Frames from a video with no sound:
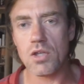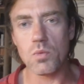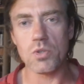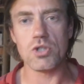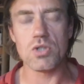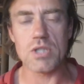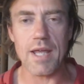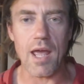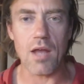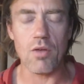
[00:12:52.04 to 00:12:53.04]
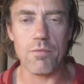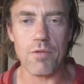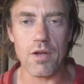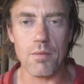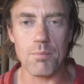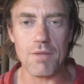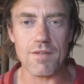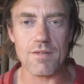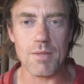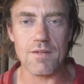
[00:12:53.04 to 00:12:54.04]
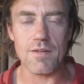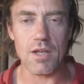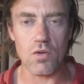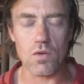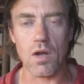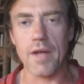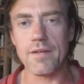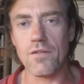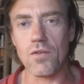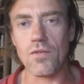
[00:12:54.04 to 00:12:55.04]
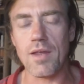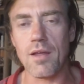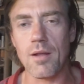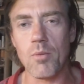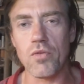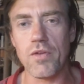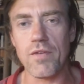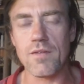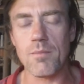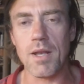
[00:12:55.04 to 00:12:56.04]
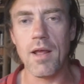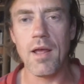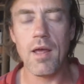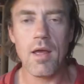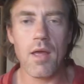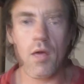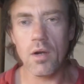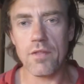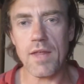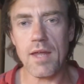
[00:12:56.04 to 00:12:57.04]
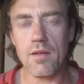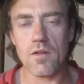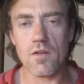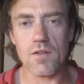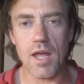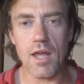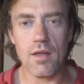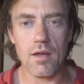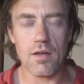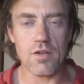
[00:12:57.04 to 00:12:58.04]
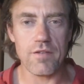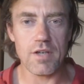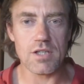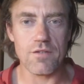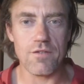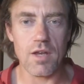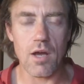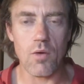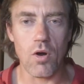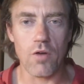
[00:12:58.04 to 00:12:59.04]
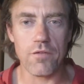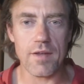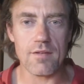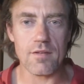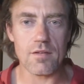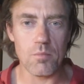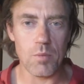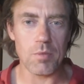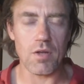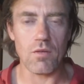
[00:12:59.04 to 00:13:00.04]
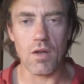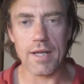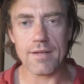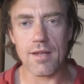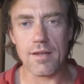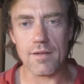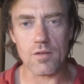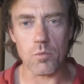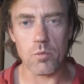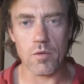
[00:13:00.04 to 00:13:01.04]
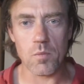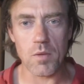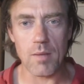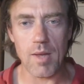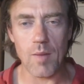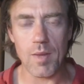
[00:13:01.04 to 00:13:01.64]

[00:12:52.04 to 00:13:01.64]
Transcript: you will usually get enough uh, B vitamins in your diet if you're taking a multivitamin. One thing to say uh, to finish this video off is that some people don't like taking supplements, but they may